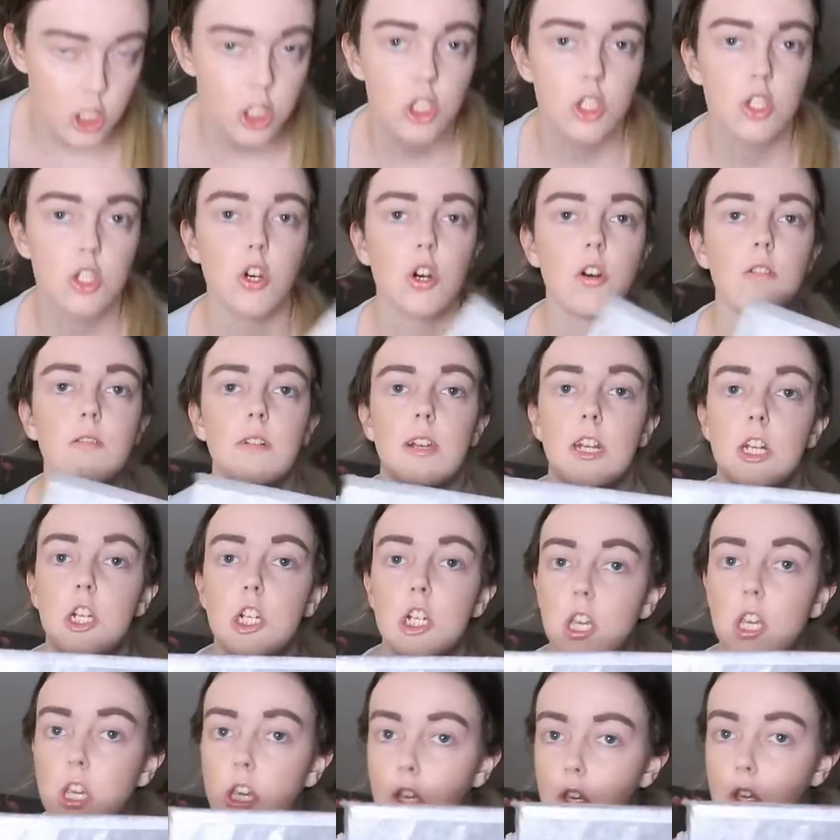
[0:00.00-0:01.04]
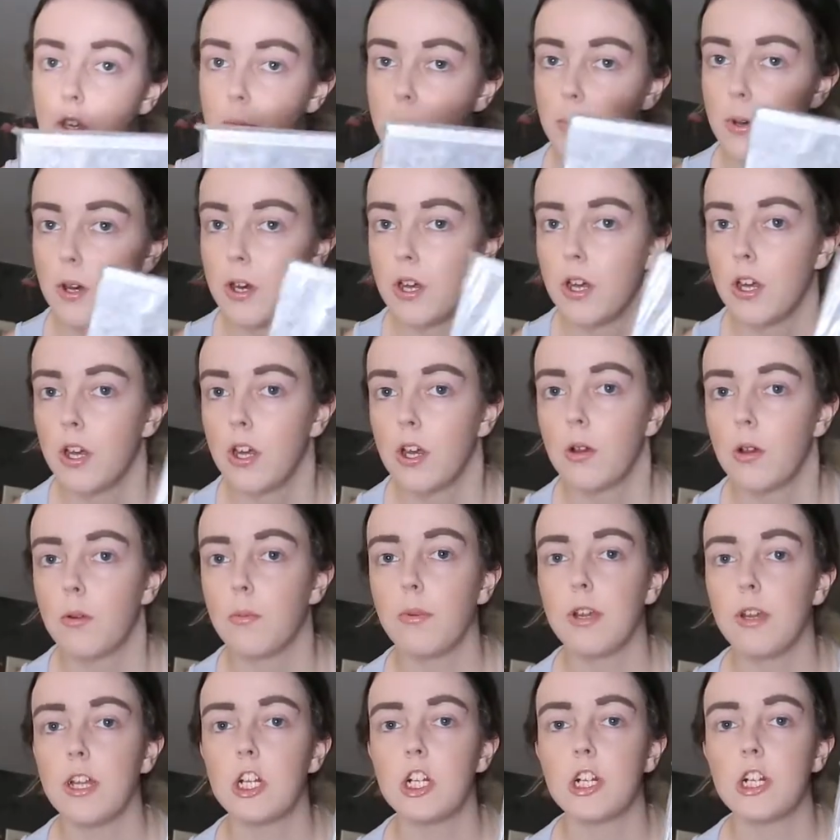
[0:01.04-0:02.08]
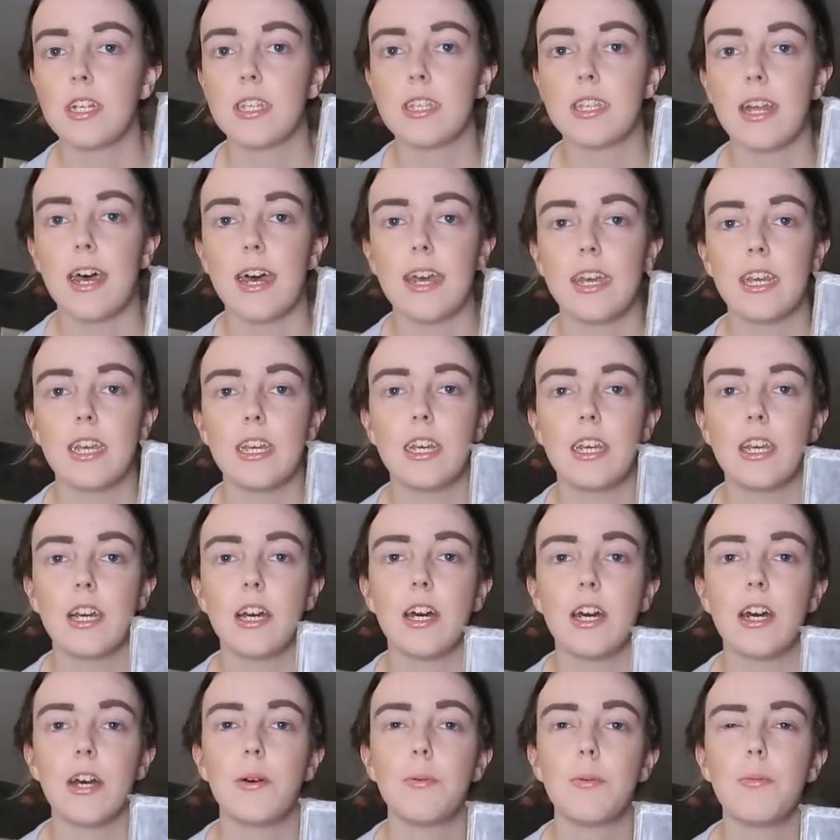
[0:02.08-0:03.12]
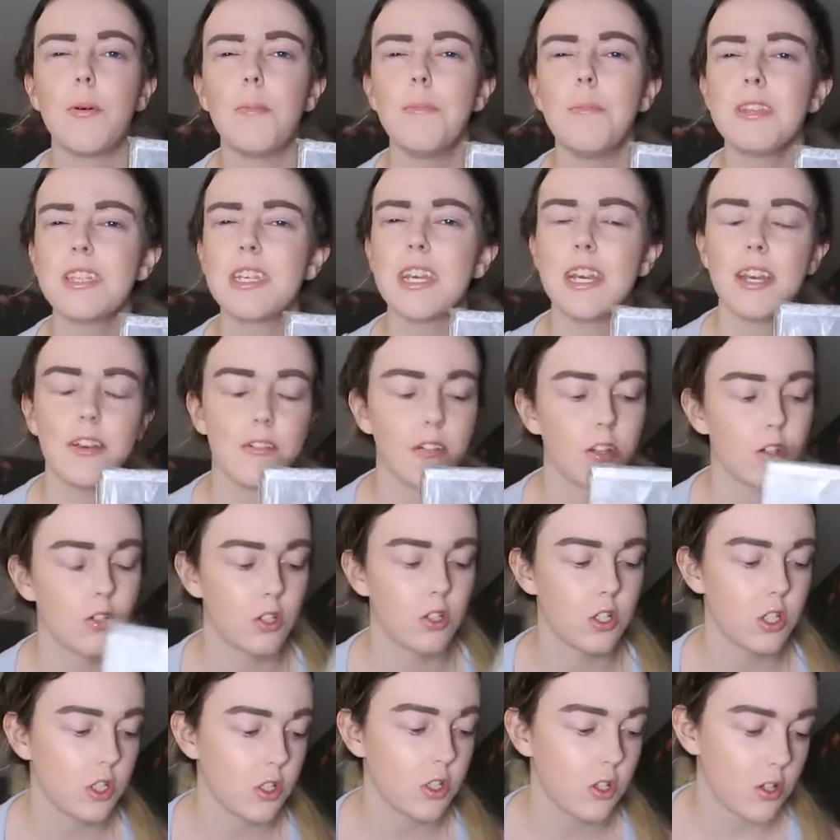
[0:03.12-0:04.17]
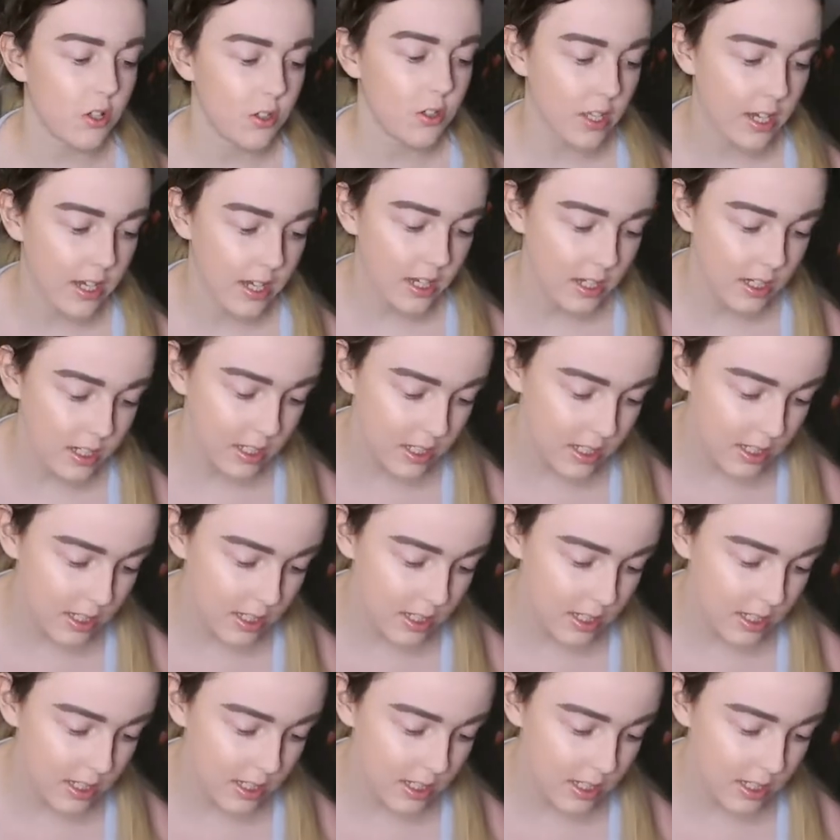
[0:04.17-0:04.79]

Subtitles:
storage cube, which is like, what material do you call this?